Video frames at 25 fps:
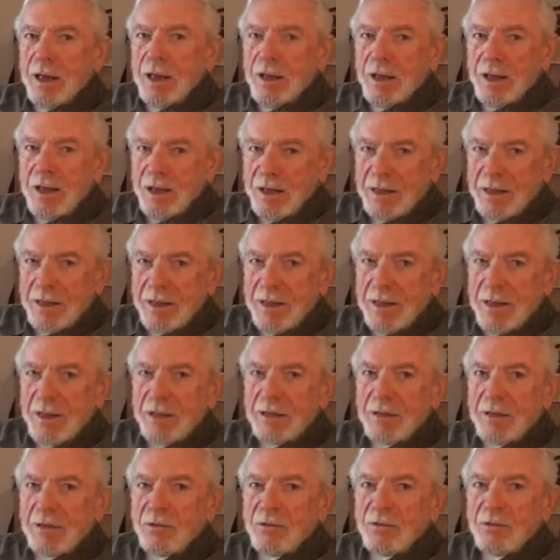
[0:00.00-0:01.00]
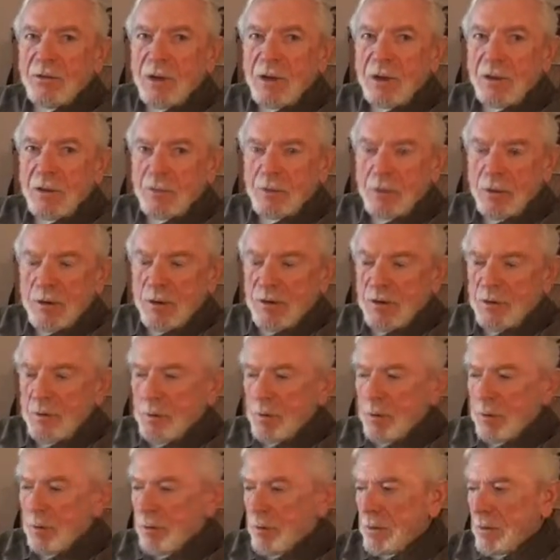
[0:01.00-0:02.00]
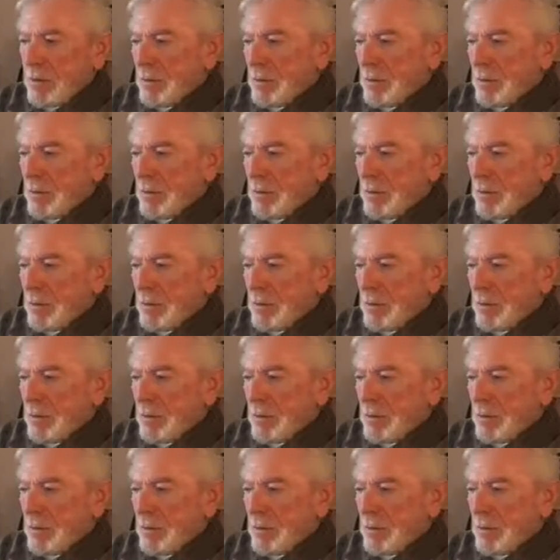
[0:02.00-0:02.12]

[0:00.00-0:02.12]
like the English, like the British people